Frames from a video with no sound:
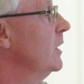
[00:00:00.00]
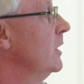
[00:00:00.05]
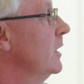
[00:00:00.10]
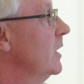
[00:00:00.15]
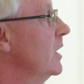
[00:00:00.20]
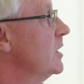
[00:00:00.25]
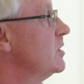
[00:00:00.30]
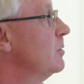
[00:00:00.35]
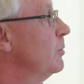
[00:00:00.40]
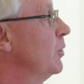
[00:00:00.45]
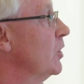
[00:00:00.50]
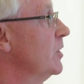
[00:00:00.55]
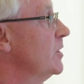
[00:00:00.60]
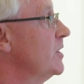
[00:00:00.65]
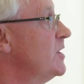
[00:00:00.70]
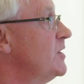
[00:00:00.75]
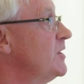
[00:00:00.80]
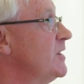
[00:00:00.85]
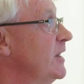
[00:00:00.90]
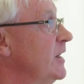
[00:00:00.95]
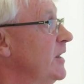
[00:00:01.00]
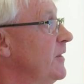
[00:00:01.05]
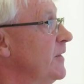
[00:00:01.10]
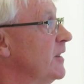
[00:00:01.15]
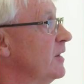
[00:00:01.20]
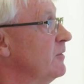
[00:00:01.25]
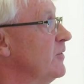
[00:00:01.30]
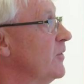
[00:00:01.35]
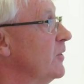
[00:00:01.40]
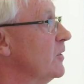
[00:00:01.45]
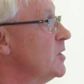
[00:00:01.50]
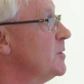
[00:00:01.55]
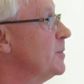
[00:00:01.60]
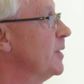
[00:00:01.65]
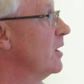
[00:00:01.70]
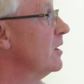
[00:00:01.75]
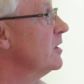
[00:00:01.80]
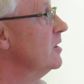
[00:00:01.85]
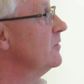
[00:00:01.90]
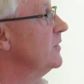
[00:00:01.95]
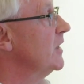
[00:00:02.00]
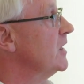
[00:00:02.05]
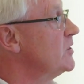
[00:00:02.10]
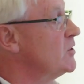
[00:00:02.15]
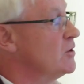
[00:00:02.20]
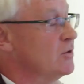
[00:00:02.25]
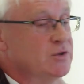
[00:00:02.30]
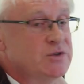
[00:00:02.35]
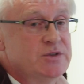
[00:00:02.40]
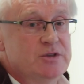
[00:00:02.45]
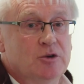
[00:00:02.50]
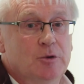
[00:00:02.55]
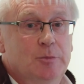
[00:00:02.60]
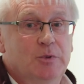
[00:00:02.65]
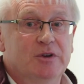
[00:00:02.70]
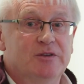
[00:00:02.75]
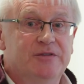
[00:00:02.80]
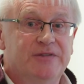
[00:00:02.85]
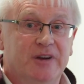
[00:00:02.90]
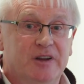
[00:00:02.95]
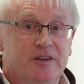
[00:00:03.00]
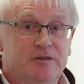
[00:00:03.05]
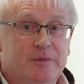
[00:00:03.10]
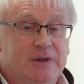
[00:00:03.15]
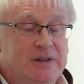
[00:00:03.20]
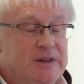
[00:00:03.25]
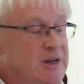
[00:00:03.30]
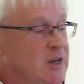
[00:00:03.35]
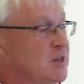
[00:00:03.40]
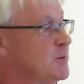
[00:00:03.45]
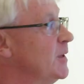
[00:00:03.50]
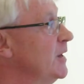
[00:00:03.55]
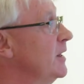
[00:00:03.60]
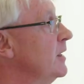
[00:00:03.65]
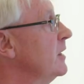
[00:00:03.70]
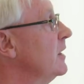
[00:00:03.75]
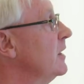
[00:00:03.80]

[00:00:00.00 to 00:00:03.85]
It's important to state that for Spark investors, 0.5 million has been